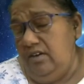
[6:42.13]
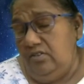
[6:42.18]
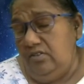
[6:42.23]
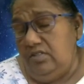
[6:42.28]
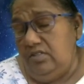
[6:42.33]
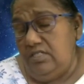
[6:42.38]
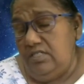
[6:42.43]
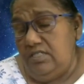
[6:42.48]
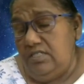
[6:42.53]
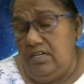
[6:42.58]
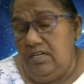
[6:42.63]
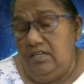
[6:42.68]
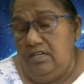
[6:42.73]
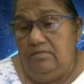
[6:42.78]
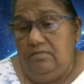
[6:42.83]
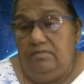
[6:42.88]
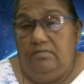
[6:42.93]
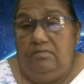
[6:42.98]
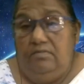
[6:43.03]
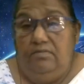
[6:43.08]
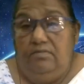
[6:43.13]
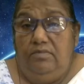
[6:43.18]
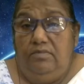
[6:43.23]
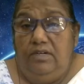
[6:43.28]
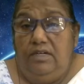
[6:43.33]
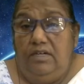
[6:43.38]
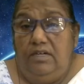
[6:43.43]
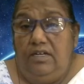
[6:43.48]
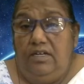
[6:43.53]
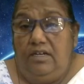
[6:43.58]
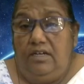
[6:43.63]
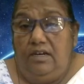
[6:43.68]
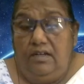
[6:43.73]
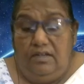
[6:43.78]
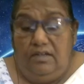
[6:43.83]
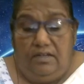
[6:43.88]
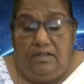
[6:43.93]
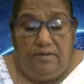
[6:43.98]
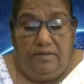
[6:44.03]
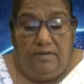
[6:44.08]
author said muddy
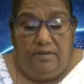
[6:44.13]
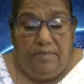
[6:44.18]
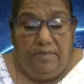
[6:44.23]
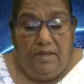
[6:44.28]
color.